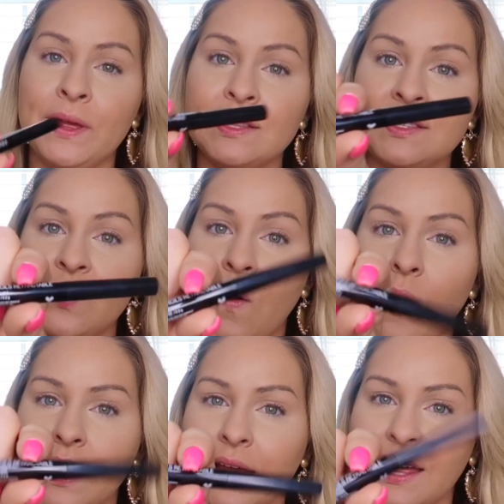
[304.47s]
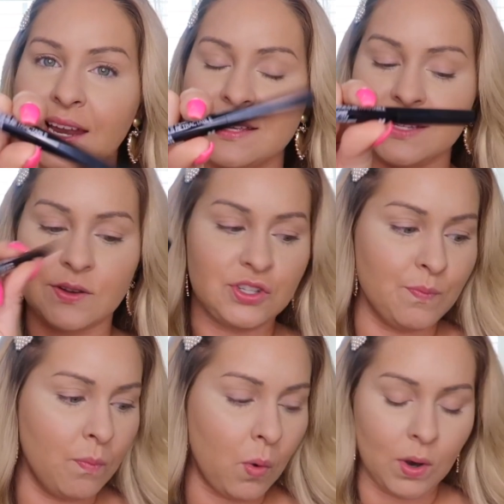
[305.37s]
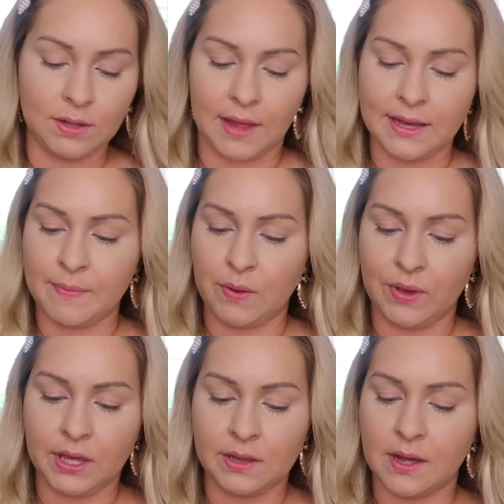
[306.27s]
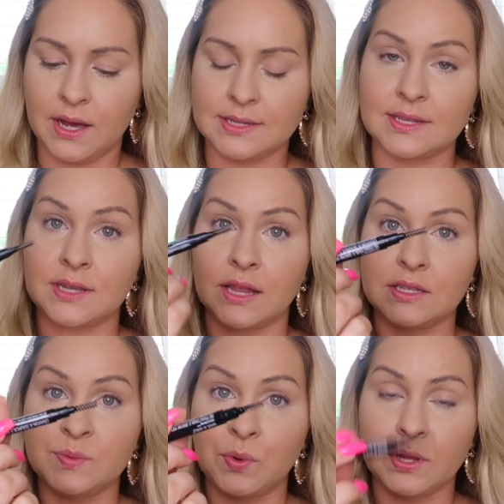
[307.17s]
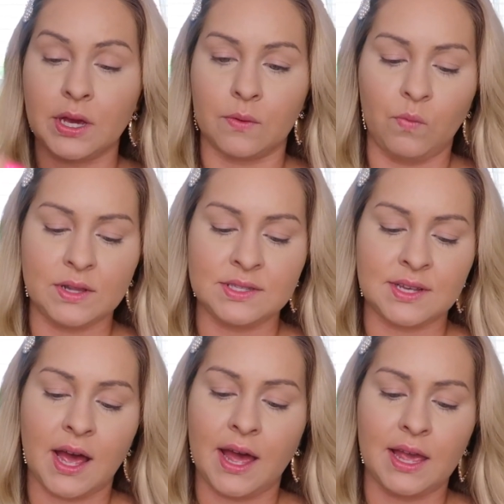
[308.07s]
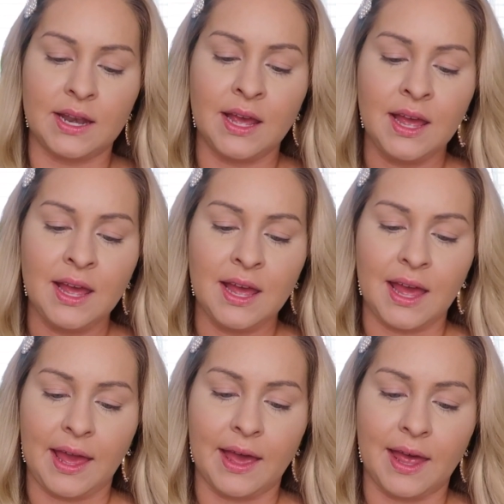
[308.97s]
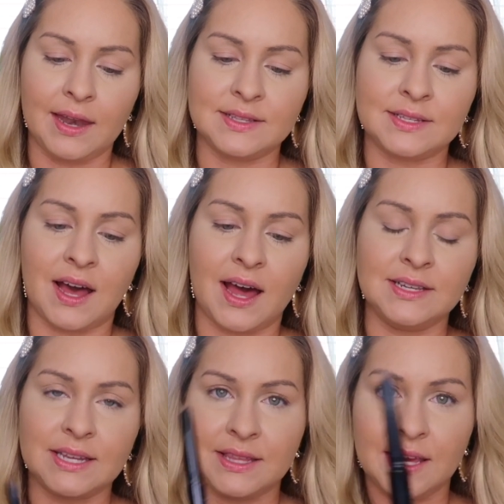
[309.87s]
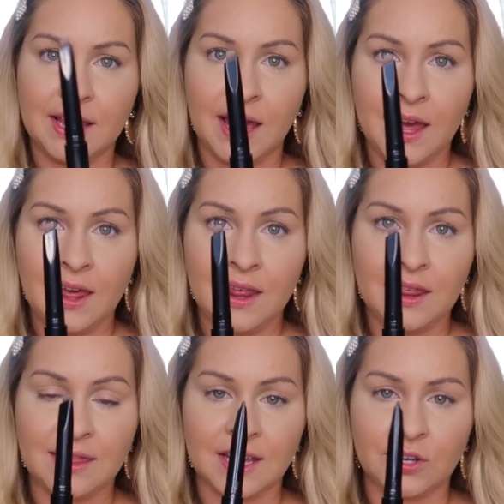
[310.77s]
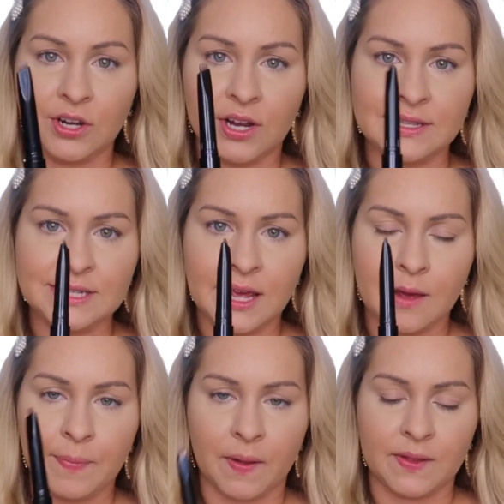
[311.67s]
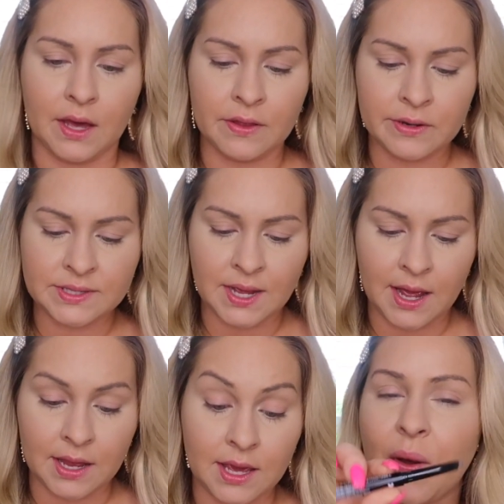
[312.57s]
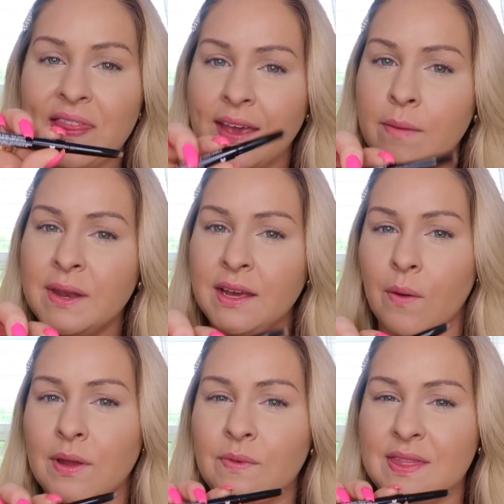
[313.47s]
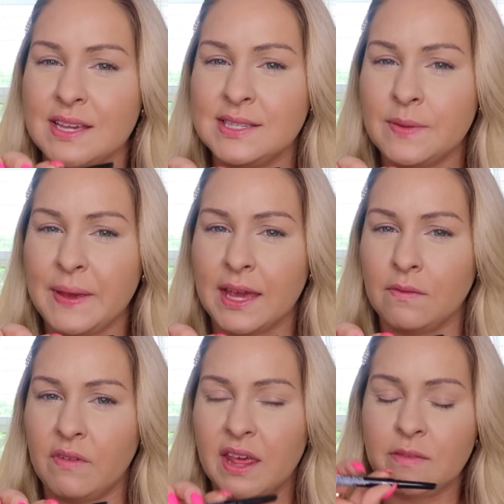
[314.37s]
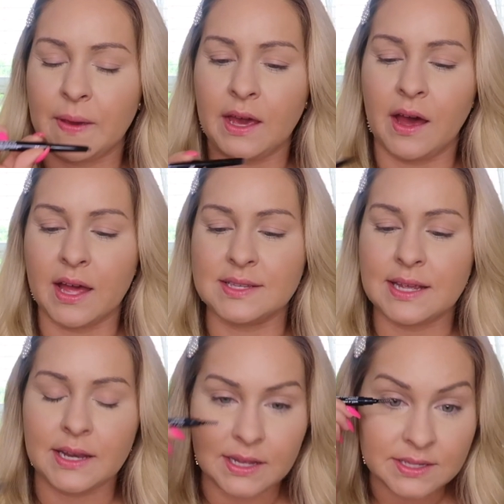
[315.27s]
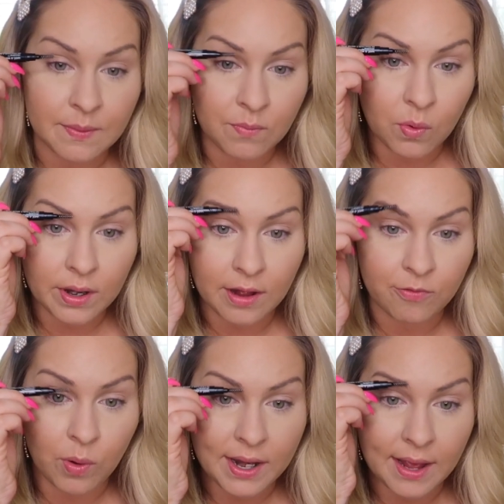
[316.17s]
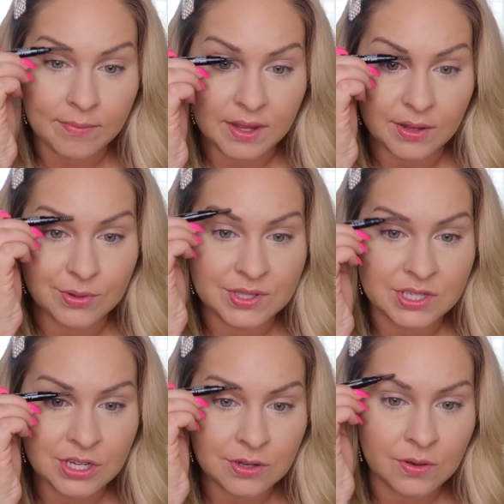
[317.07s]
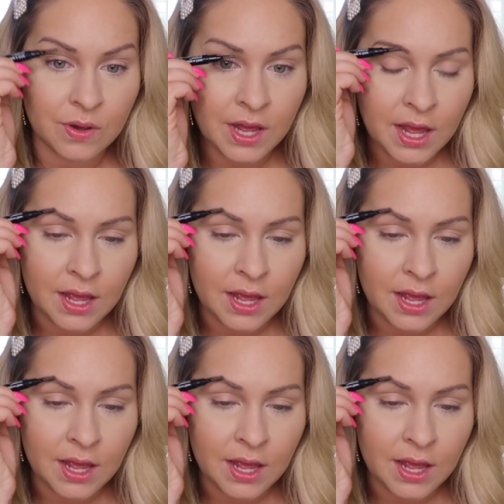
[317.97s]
Pencil, and it is more like my Winky Lux. It's got the spoolie on one side, and it's got the thicker tip on the other side. So I think I'm gonna go in with this to begin with because it is more of what I'm used to.